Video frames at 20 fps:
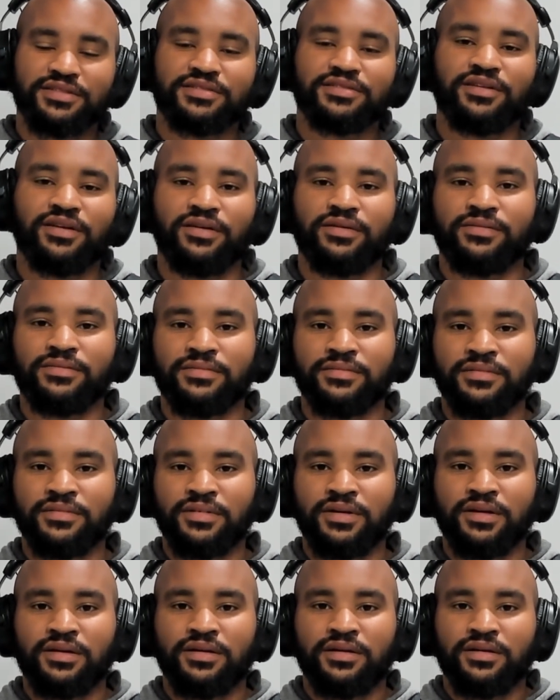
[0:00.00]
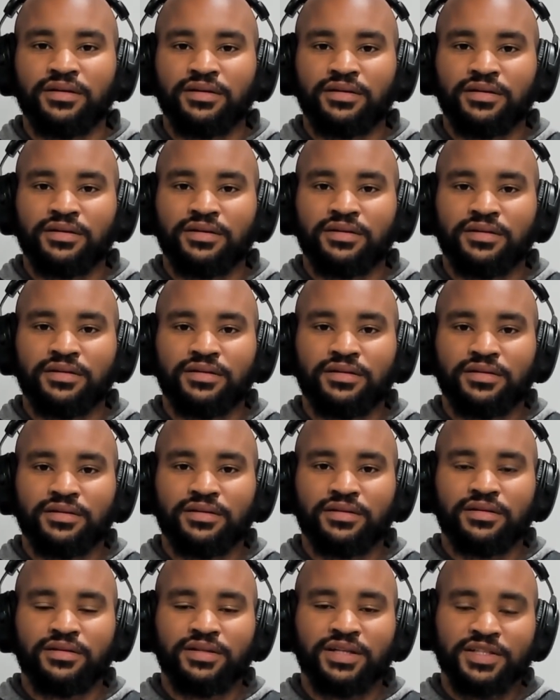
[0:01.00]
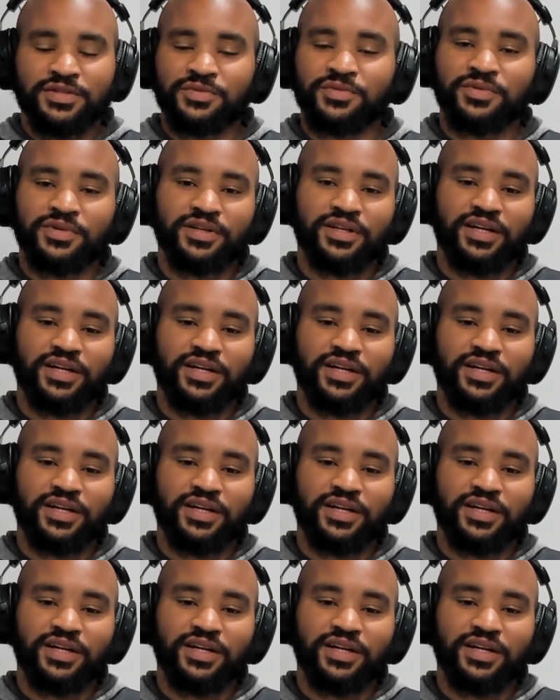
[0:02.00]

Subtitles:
So that's what we're gonna